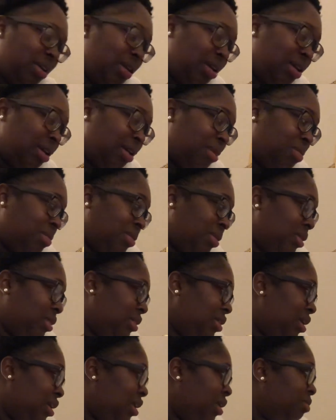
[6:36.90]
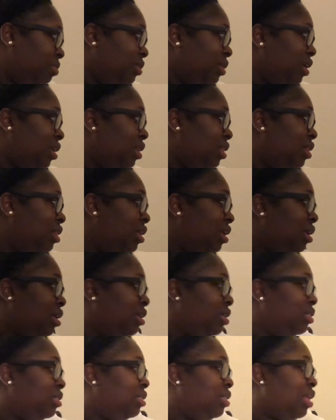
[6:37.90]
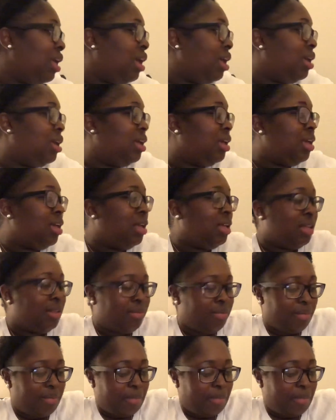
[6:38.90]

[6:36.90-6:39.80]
Um, I'm trying to think, is that it?